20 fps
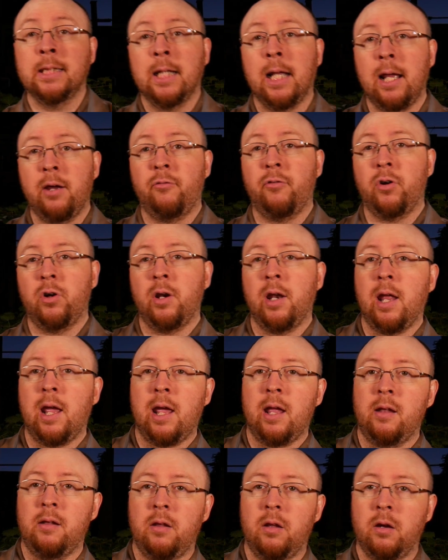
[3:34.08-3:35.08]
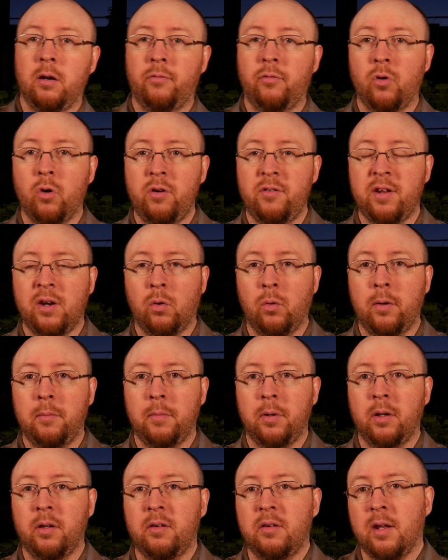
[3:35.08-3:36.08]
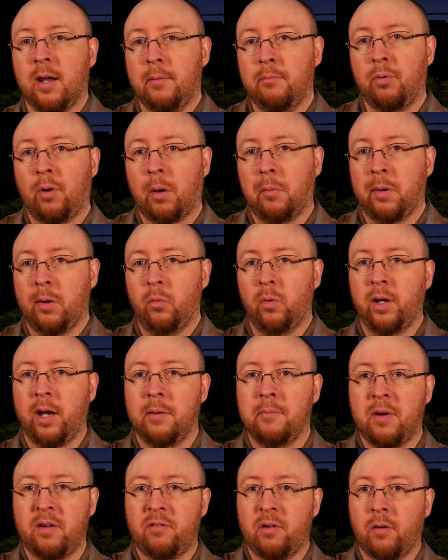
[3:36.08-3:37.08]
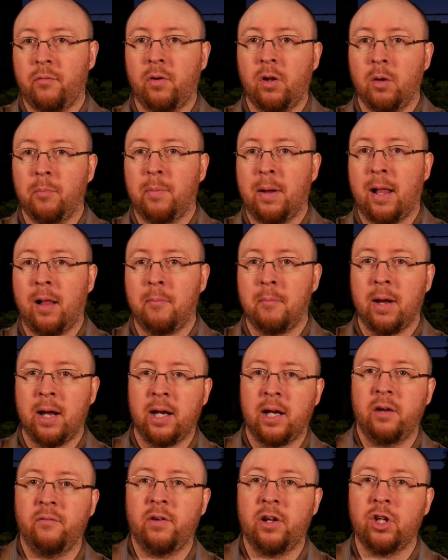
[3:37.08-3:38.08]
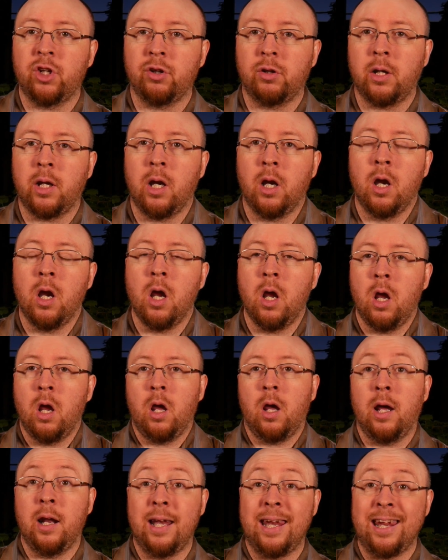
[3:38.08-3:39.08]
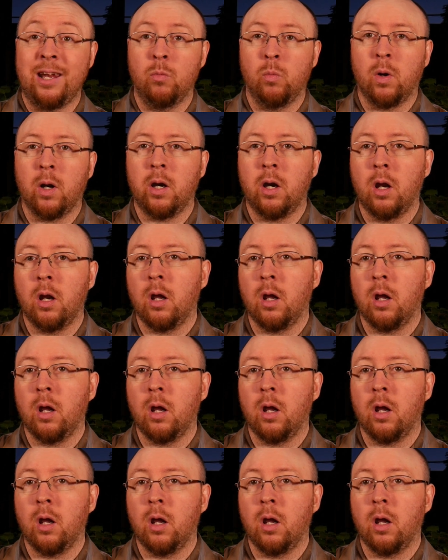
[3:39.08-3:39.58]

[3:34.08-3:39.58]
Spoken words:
effort, and of course equipment. I probably will get myself a lapel mic eventually. I need one